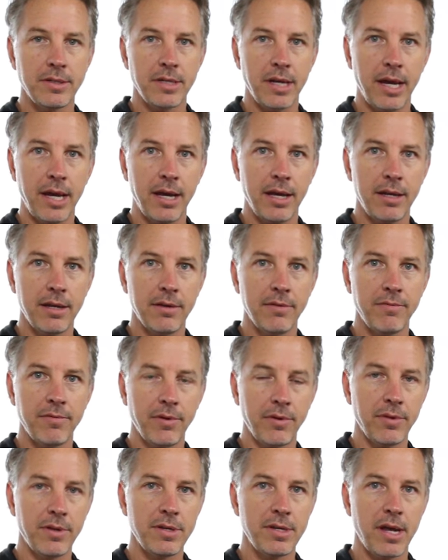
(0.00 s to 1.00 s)
sand and
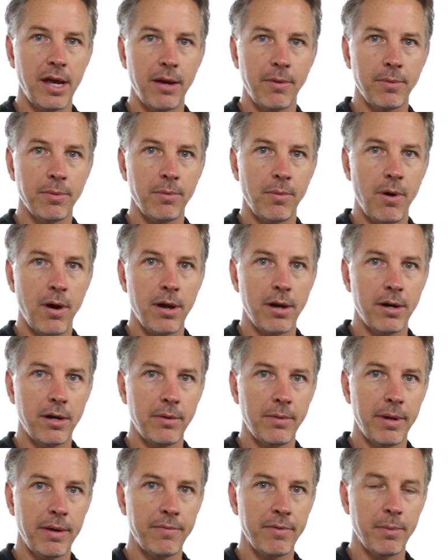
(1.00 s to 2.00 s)
filled the tank with
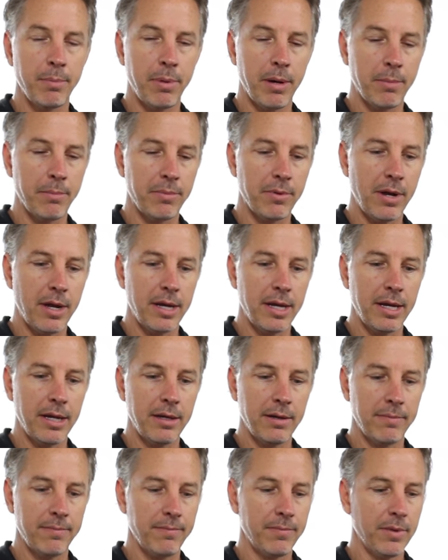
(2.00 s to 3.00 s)
water. We have the pump
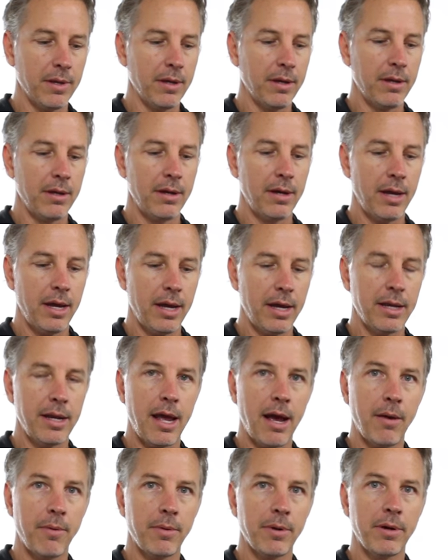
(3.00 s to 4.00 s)
running and
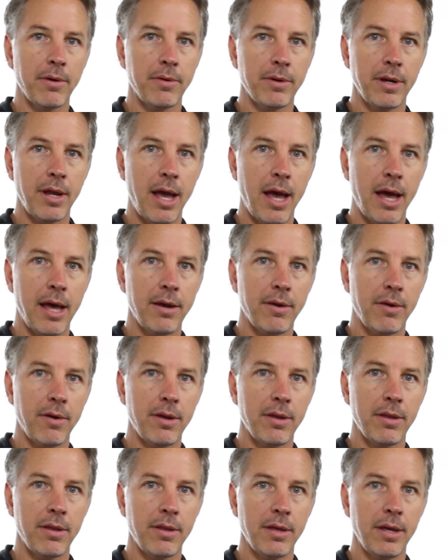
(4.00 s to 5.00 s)
now we're going to add
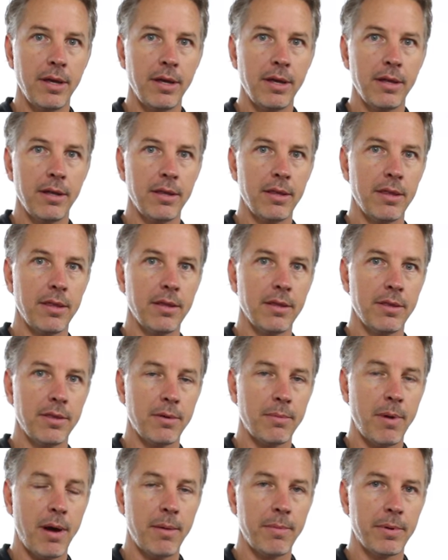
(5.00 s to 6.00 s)
on the
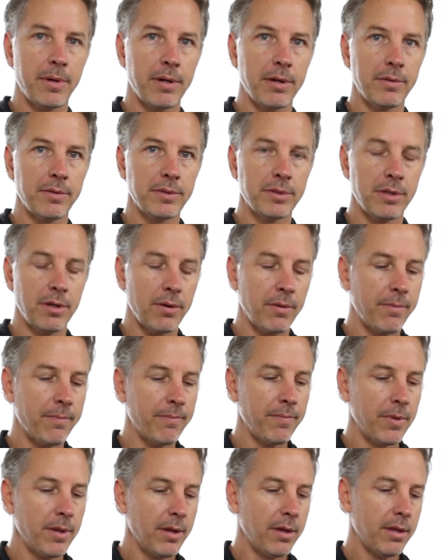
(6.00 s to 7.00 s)
thermometer. So
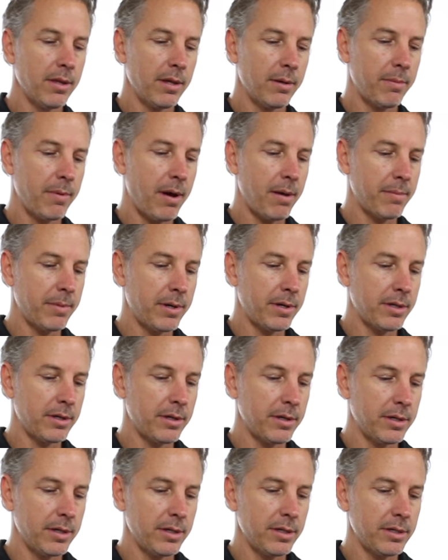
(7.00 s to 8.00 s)
the
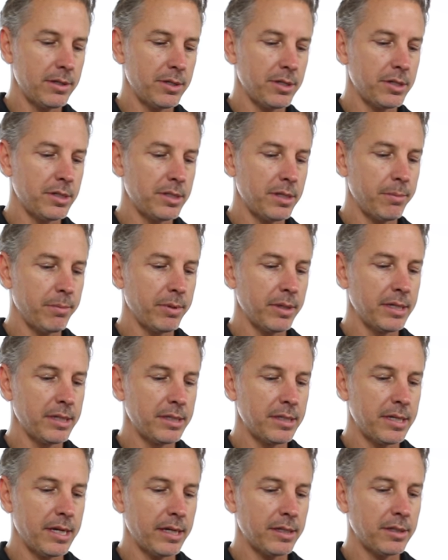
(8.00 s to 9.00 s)
thermometer just simply
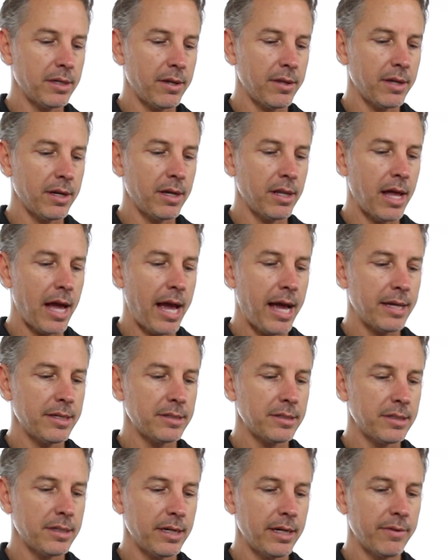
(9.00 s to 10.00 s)
sticks on the
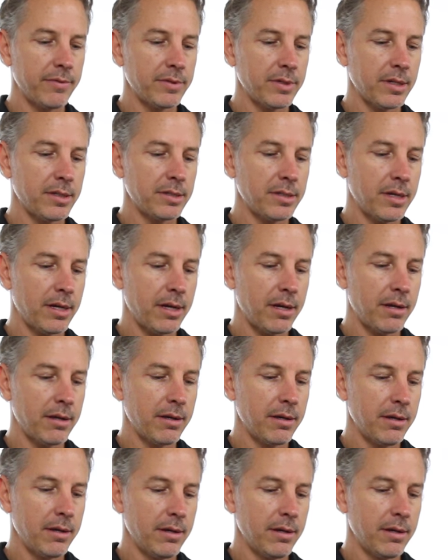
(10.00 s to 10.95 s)
glass and gives us a